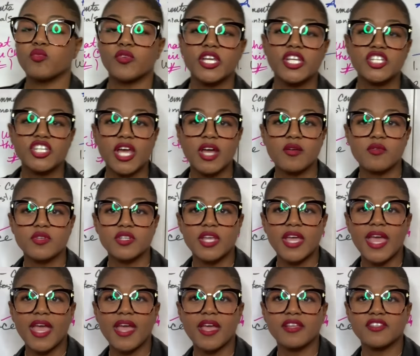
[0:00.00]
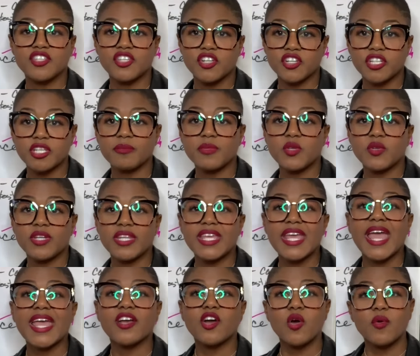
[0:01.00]
reach out to your
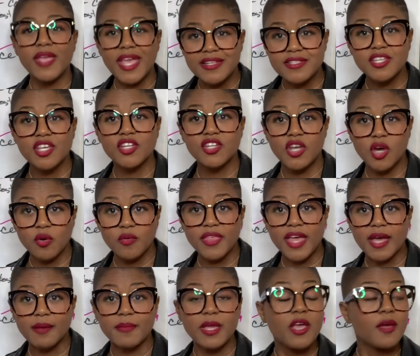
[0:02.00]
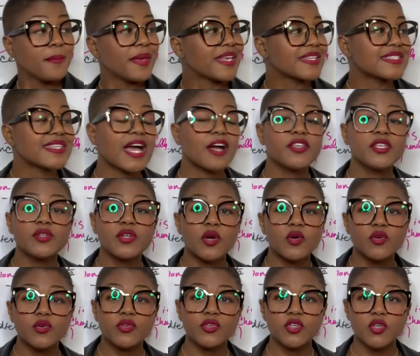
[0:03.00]
community and go get to know them, because now you
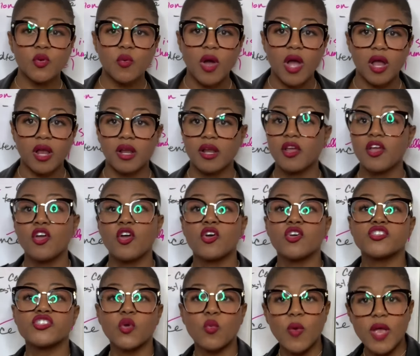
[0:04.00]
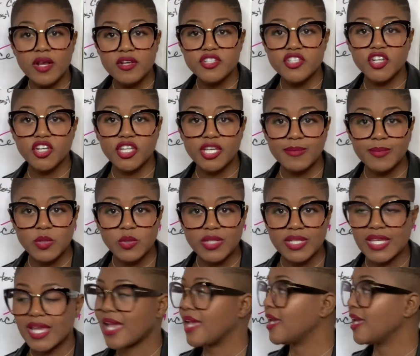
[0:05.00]
know who you are. So where is your community